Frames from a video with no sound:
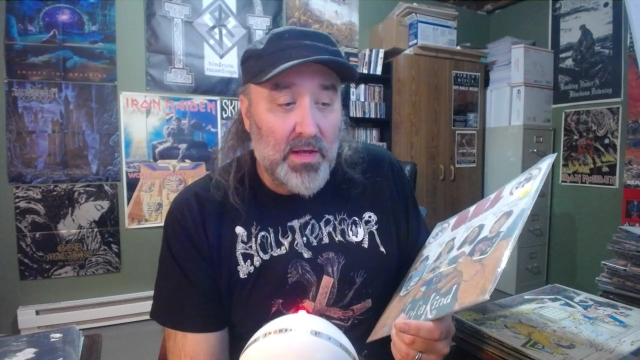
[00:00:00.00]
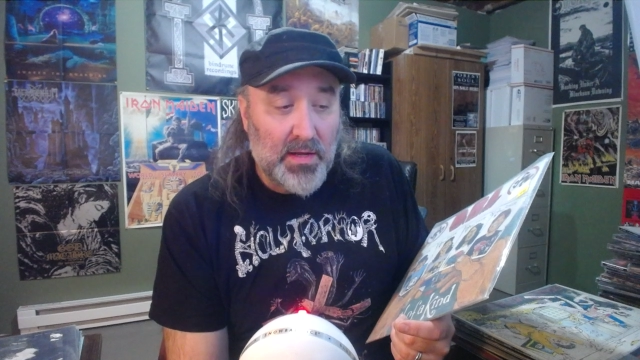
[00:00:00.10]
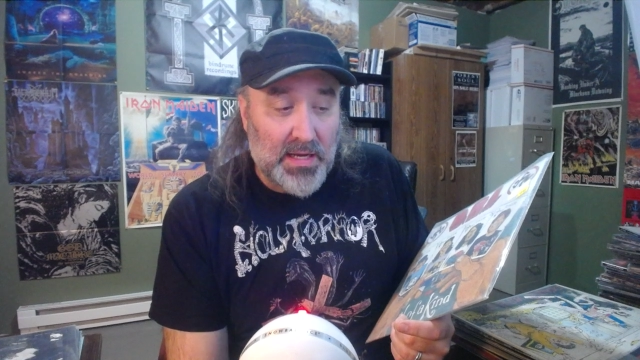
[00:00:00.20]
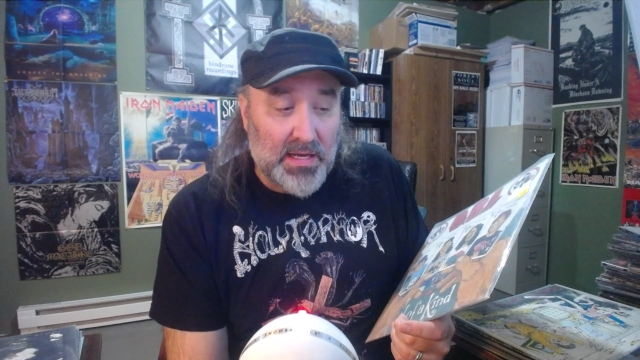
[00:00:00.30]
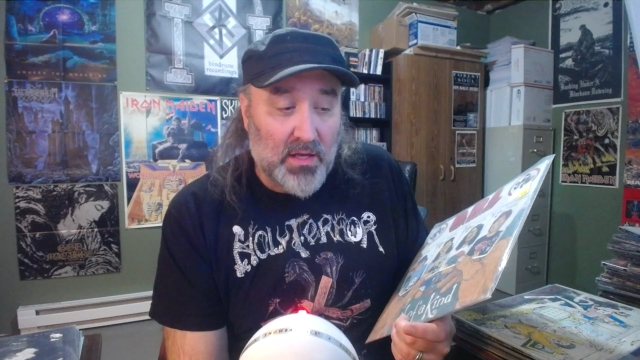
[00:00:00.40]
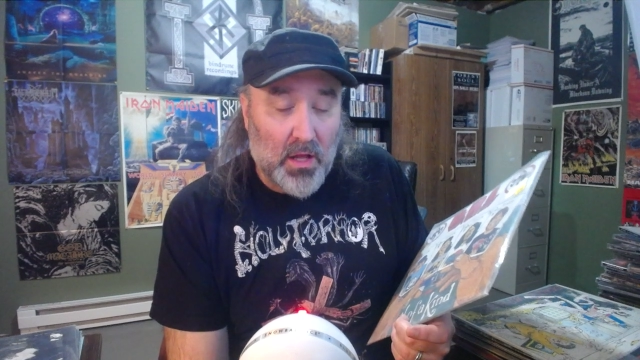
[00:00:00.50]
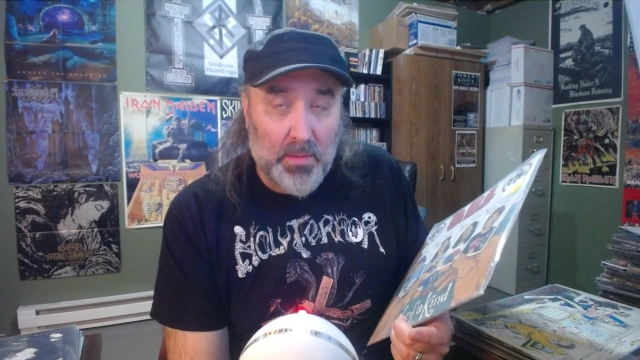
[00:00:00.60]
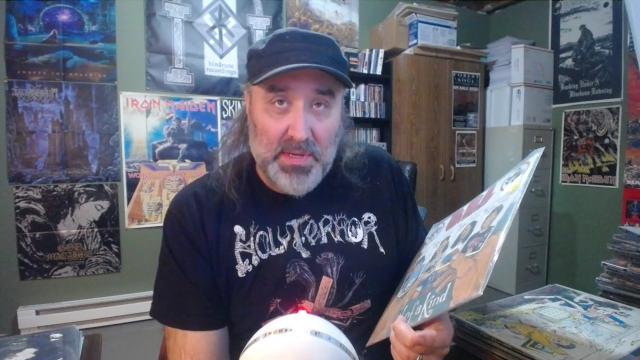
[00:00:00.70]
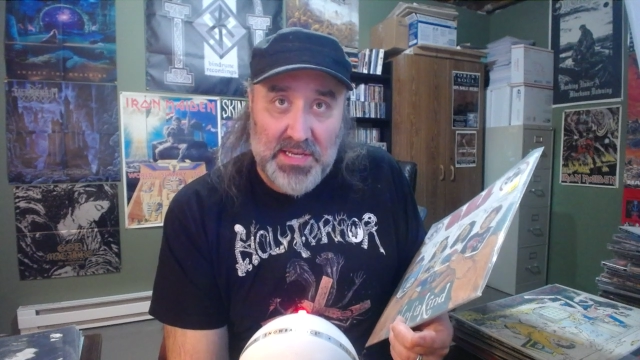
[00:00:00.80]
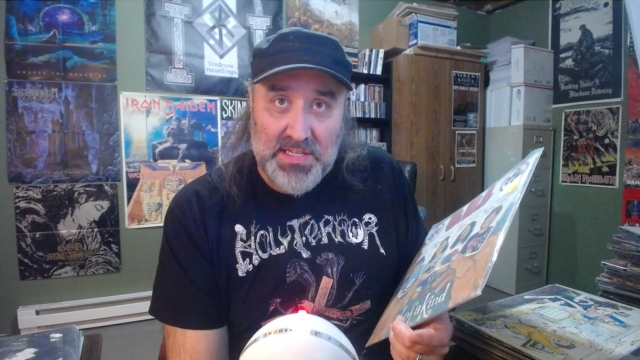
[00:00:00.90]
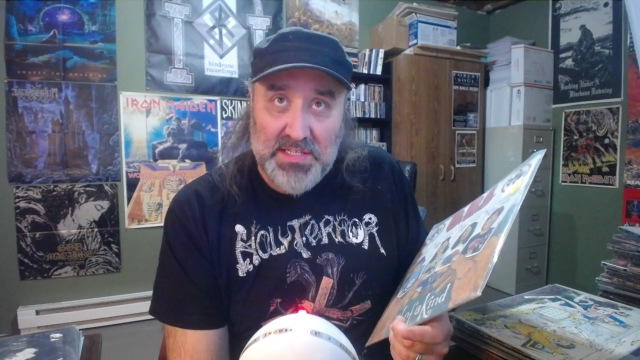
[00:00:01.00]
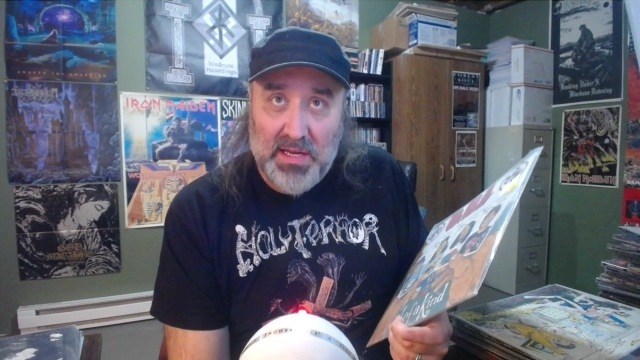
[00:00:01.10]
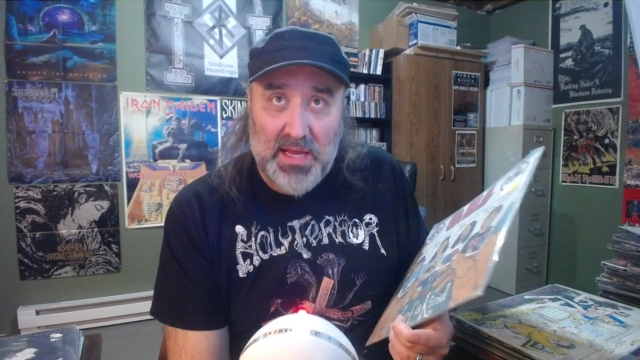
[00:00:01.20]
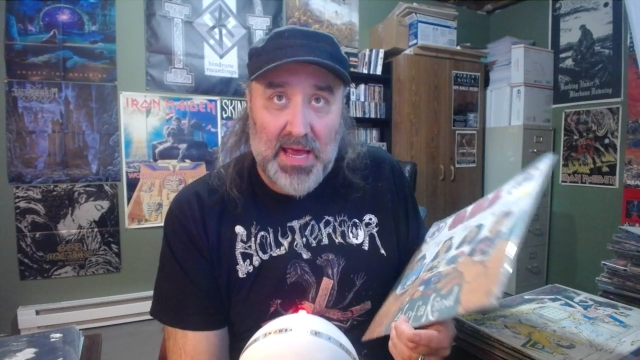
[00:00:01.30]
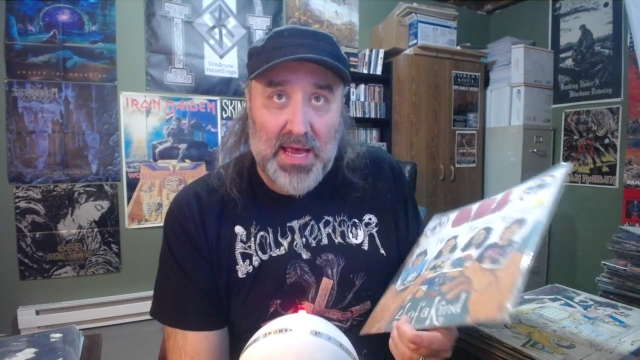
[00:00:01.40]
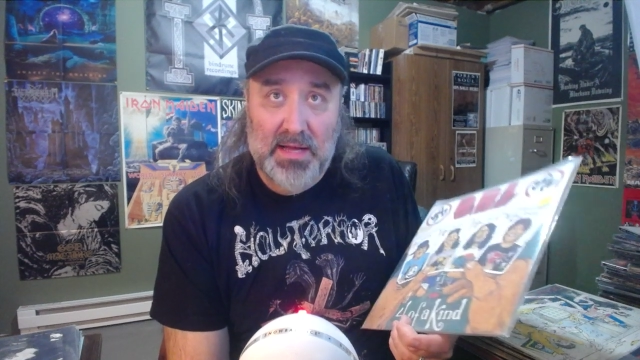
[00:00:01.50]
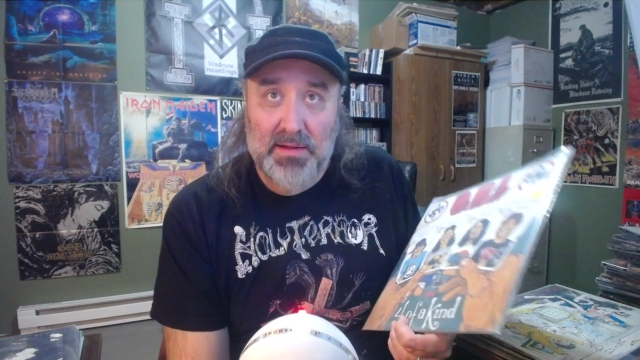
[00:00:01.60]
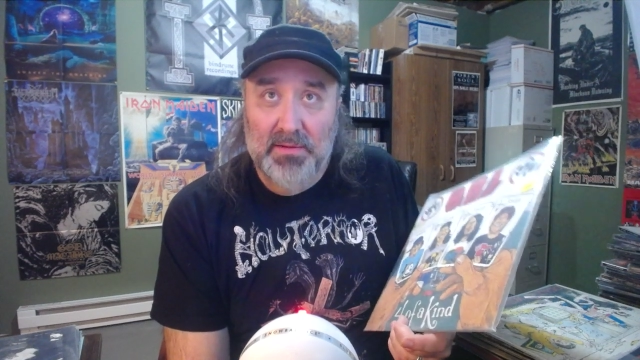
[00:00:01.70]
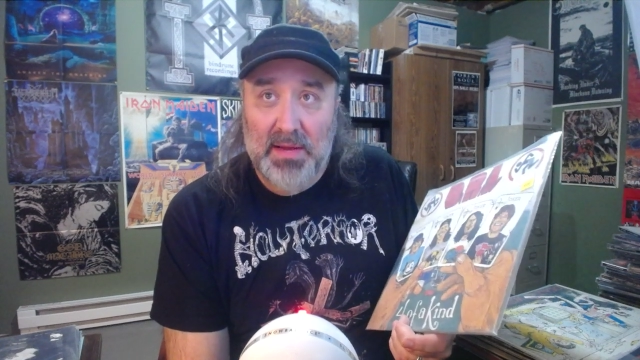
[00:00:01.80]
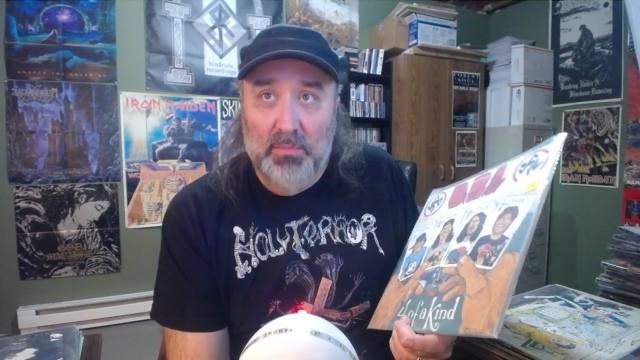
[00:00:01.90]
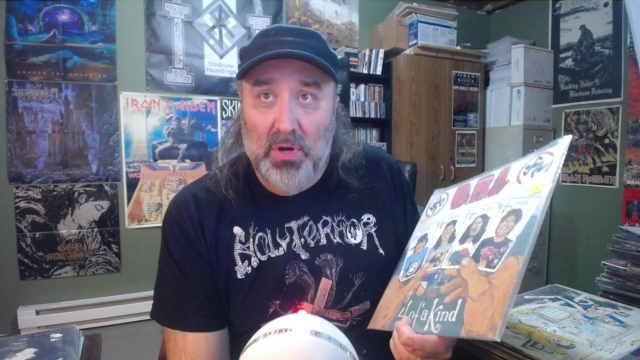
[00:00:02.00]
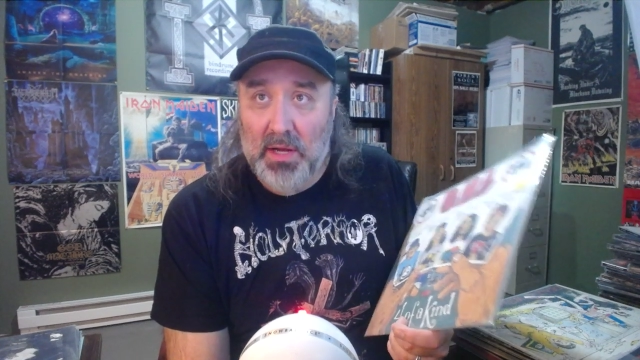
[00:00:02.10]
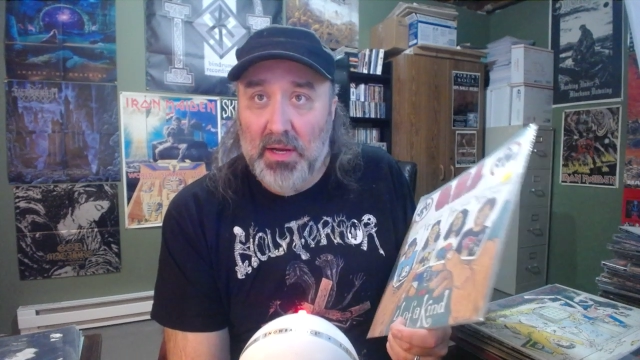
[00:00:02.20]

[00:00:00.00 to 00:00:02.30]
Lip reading: he'd call me and he's like, "Yeah, they bought